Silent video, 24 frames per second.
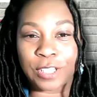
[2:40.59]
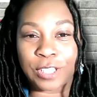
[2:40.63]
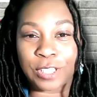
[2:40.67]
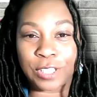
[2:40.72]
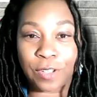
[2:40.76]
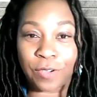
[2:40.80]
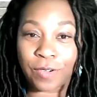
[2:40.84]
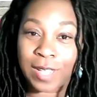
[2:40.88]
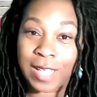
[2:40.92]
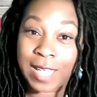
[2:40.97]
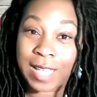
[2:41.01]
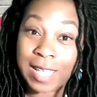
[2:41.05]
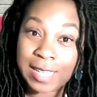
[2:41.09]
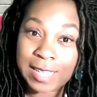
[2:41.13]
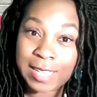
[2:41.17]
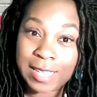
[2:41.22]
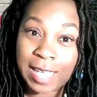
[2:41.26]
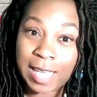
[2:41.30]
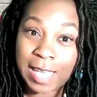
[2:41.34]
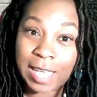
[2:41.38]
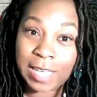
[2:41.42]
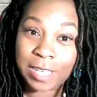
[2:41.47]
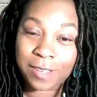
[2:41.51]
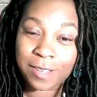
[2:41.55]
So
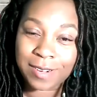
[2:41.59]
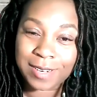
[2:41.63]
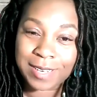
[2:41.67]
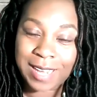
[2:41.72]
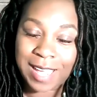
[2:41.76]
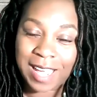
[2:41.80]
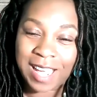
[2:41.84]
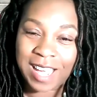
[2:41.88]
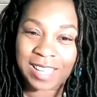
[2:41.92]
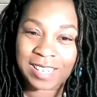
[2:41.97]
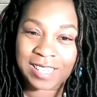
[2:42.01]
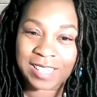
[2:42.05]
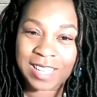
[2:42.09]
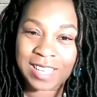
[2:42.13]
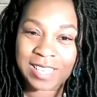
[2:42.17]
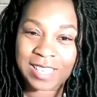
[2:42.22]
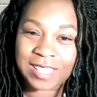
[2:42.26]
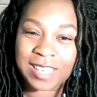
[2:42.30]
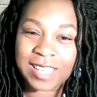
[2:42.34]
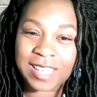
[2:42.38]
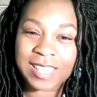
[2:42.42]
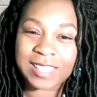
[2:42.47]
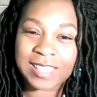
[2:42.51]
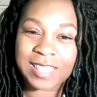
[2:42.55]
gain your
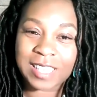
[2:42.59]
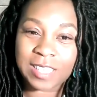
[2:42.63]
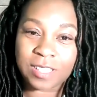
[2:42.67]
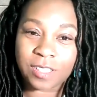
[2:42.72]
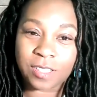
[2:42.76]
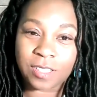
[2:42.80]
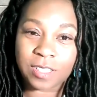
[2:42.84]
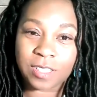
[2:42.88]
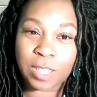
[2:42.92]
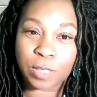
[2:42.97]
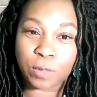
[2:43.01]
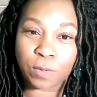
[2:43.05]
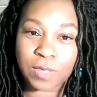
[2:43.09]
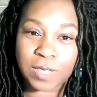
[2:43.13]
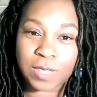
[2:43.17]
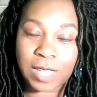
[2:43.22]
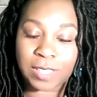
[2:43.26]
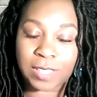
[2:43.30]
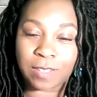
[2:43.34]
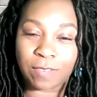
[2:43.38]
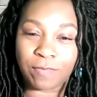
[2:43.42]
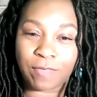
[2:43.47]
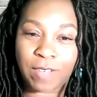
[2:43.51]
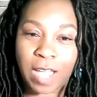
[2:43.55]
knowledge, essential tips for
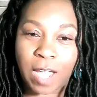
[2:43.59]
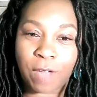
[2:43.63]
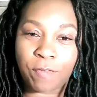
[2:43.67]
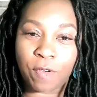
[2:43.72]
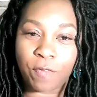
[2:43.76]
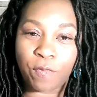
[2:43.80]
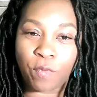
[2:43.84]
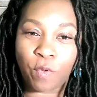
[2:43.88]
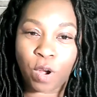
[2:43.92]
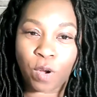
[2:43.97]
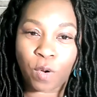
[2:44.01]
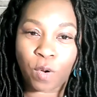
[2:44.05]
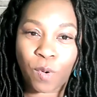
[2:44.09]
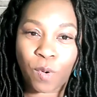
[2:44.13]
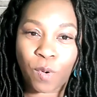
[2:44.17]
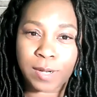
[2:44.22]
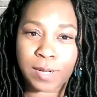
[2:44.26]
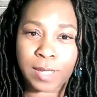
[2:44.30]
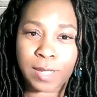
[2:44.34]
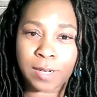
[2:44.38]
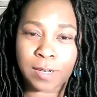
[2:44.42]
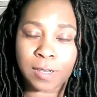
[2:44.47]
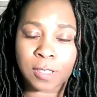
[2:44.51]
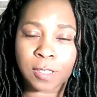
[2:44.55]
Section 504
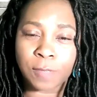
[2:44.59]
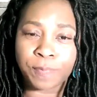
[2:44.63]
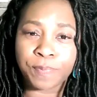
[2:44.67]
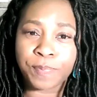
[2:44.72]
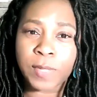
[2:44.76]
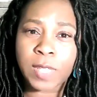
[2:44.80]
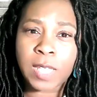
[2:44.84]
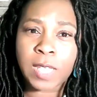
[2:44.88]
coordinators.